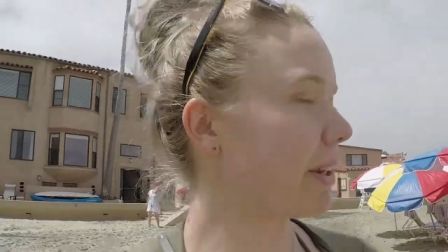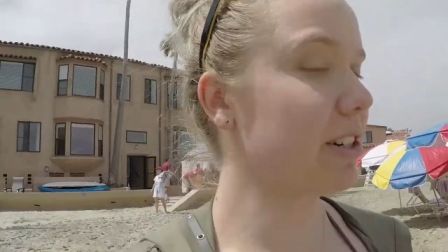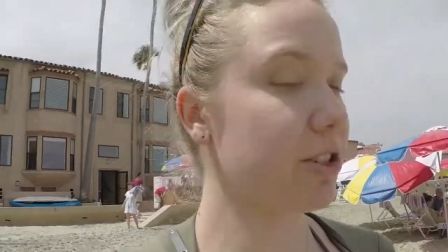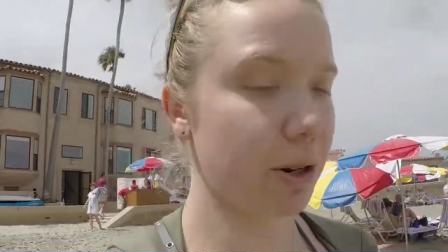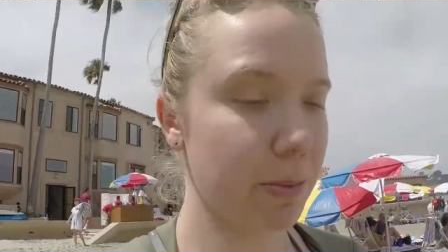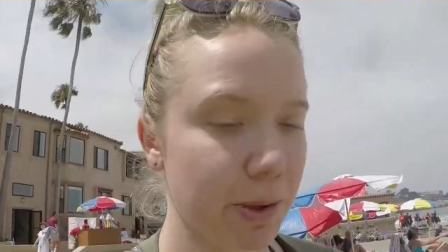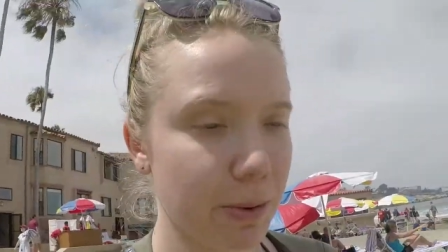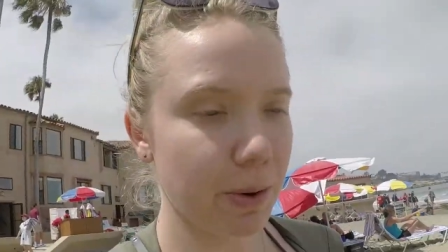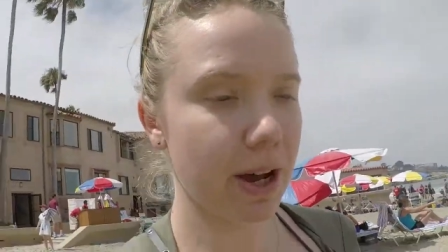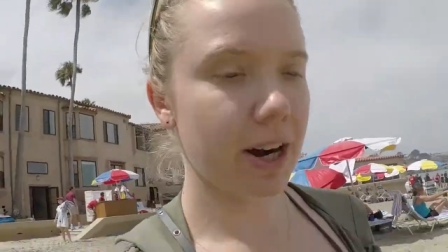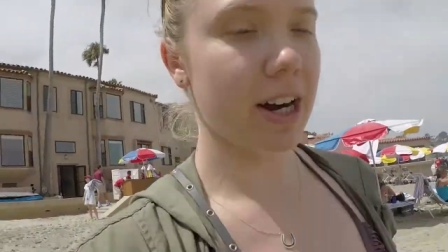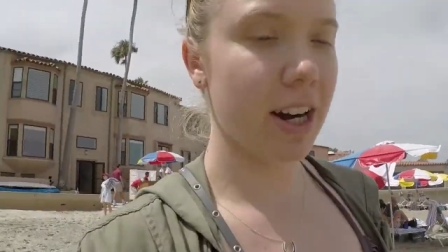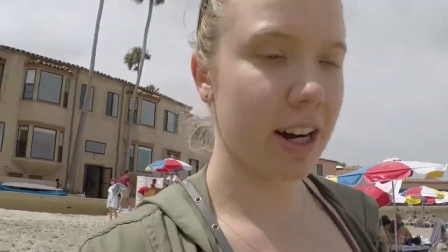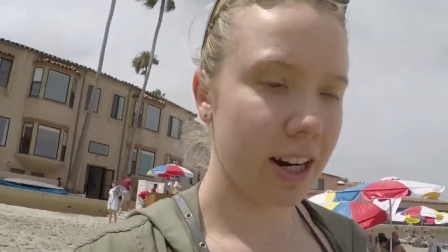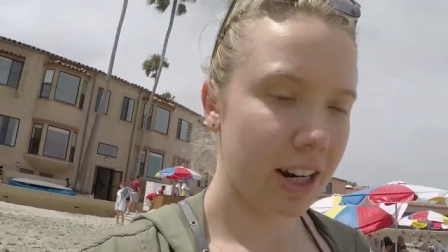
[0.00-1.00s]
gonna jump in the
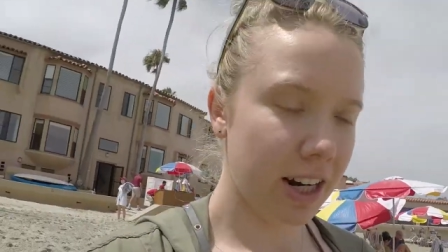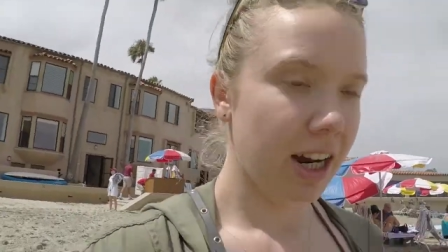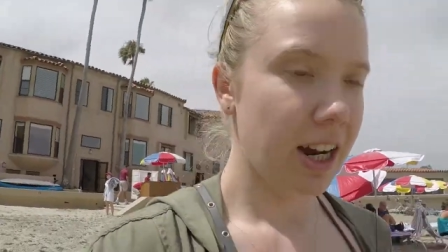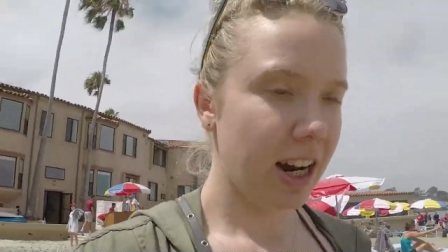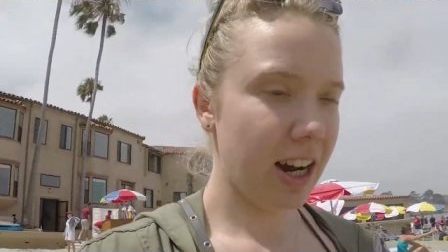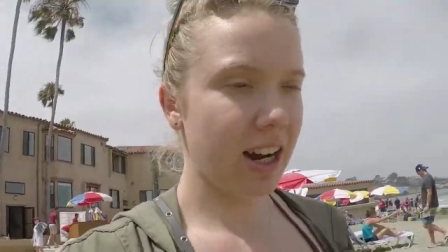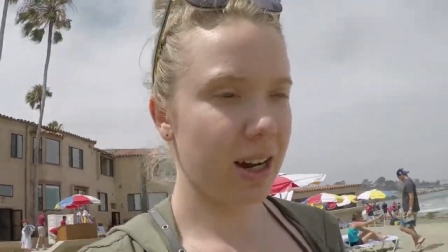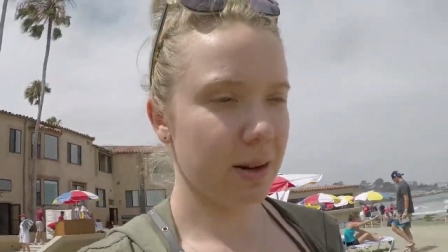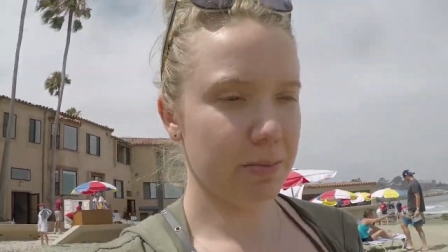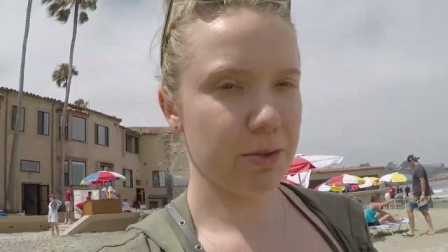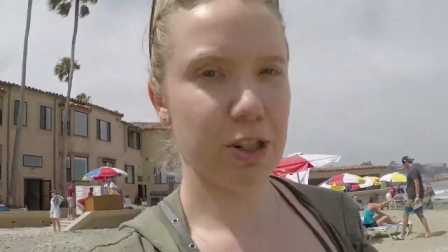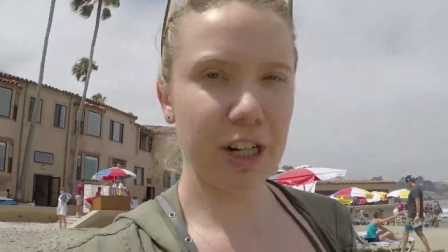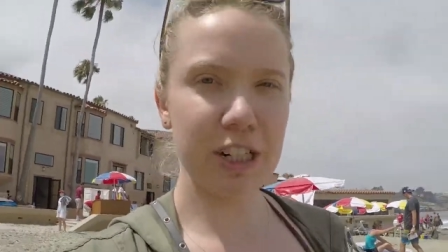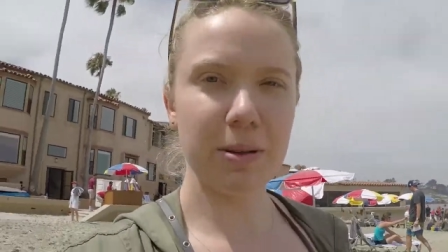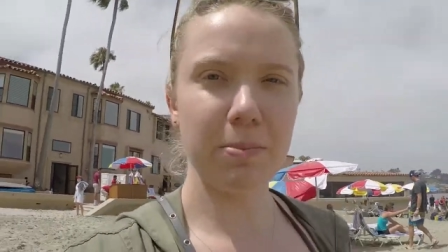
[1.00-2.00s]
water, um,
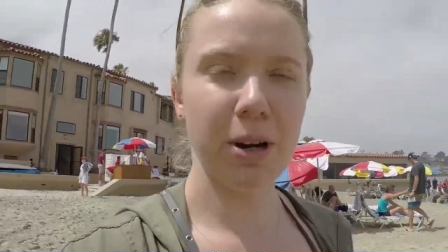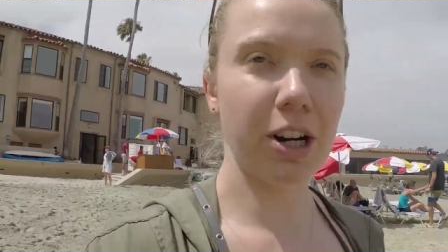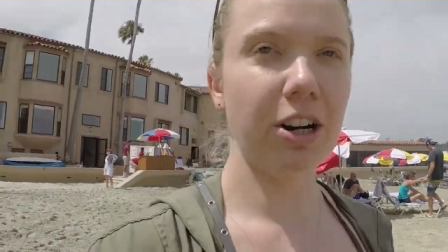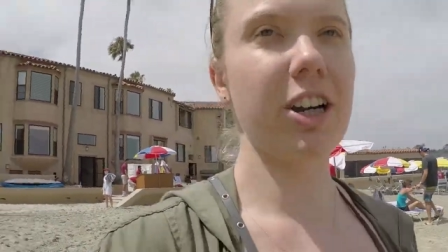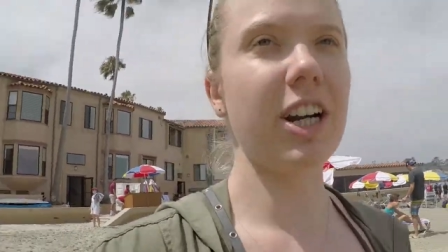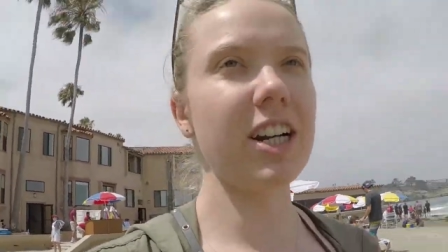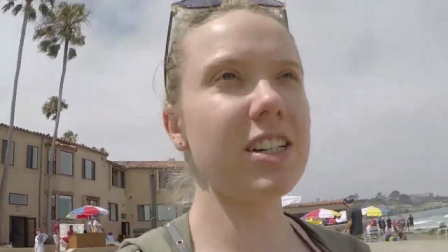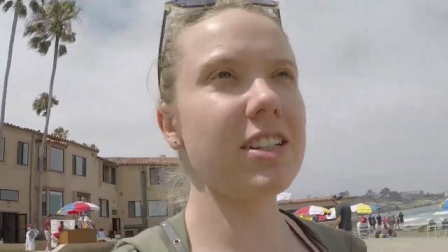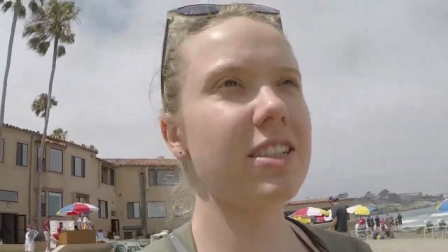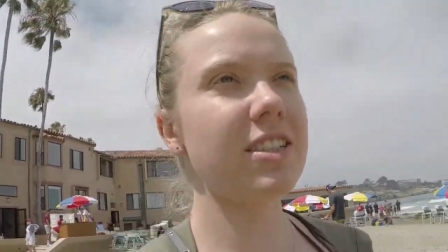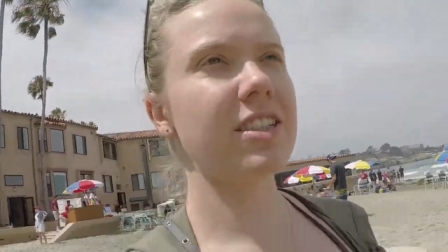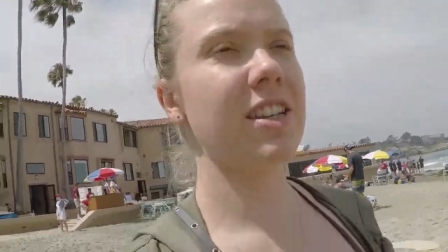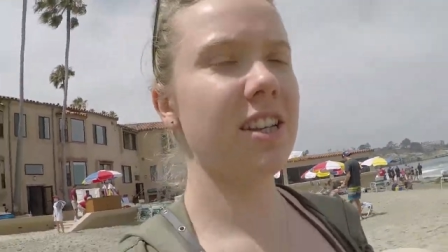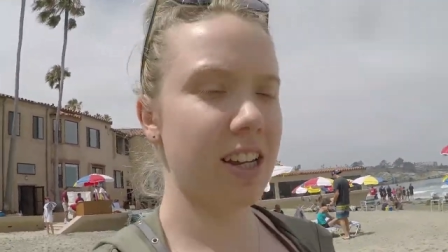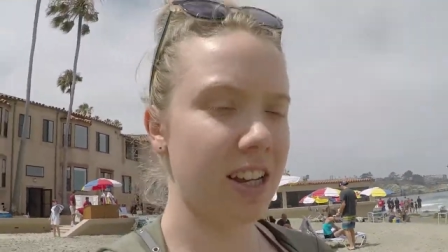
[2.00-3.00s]
drink some margaritas,
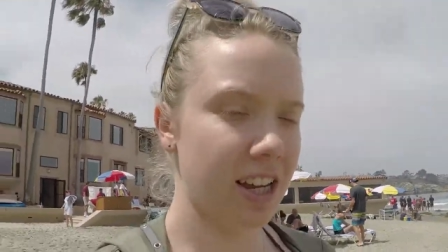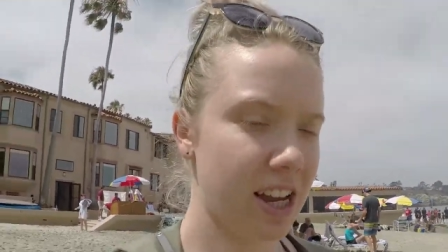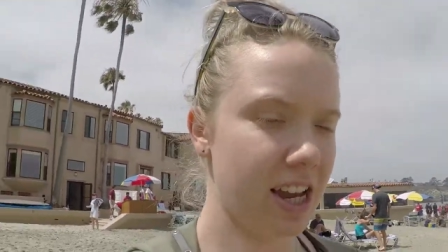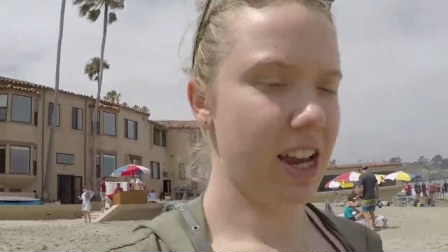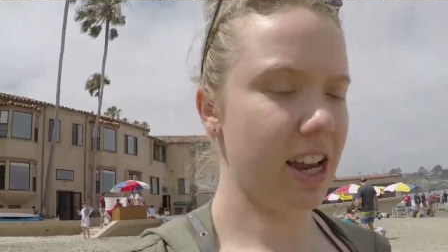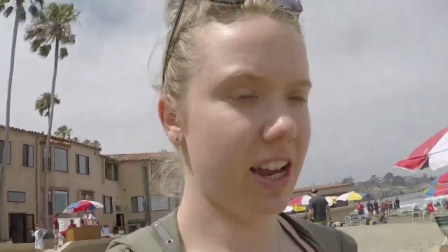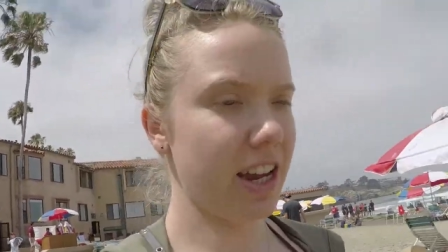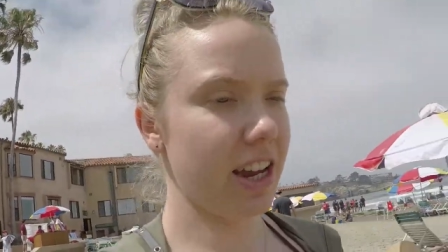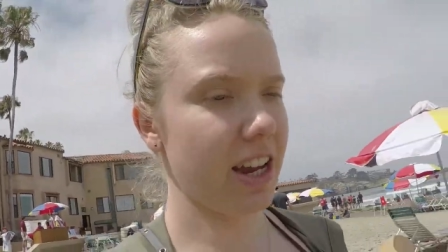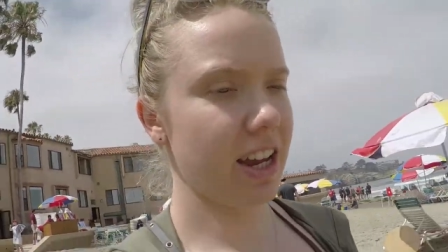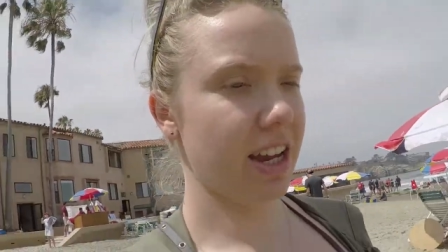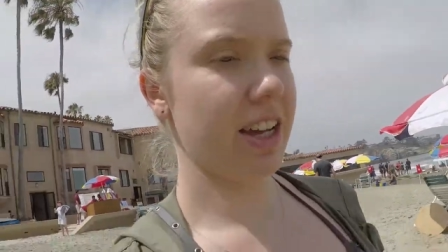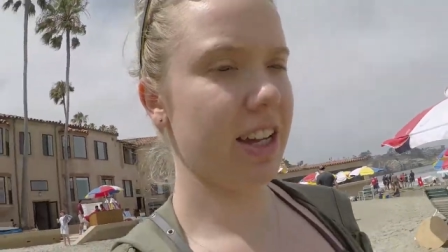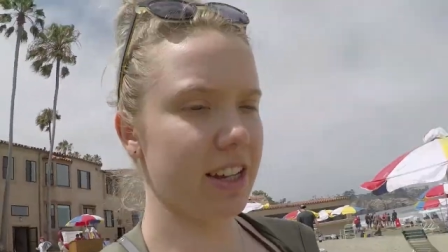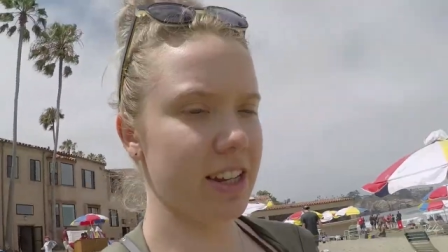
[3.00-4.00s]

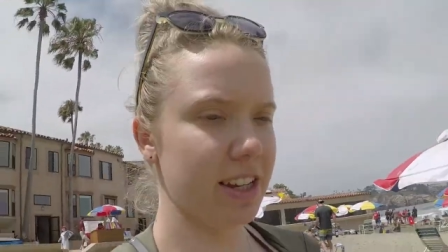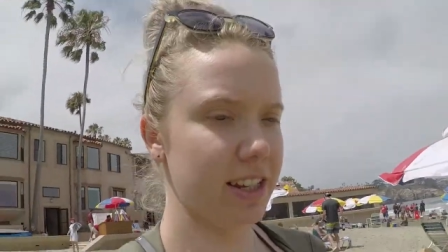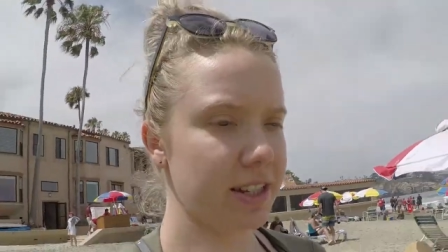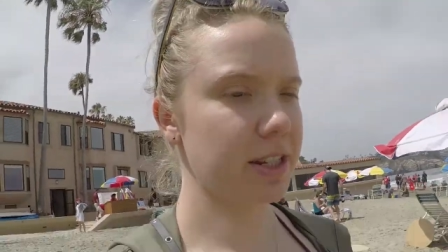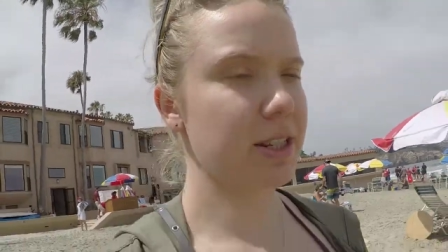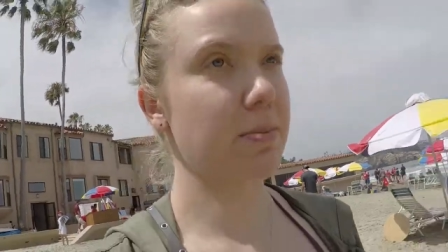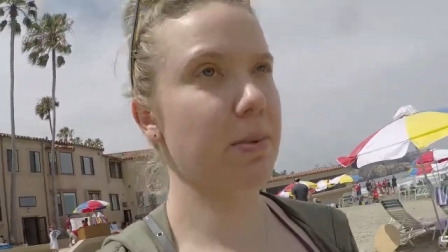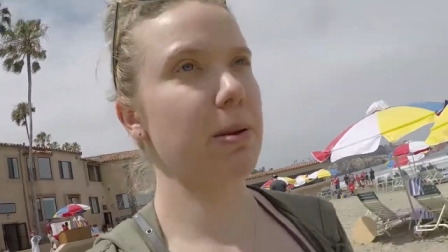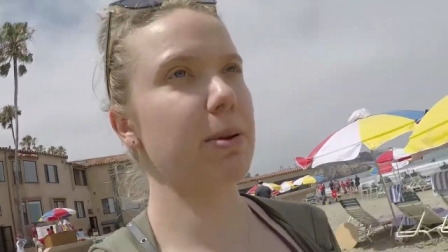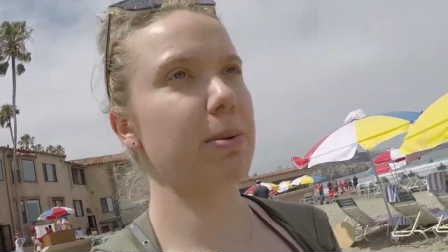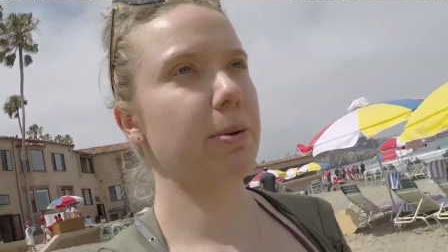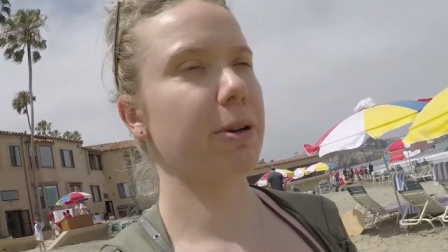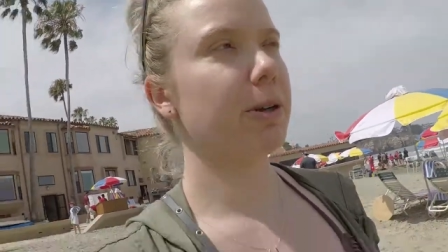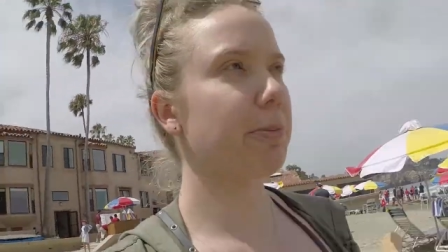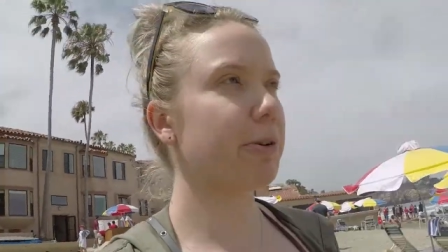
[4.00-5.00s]
and maybe boogie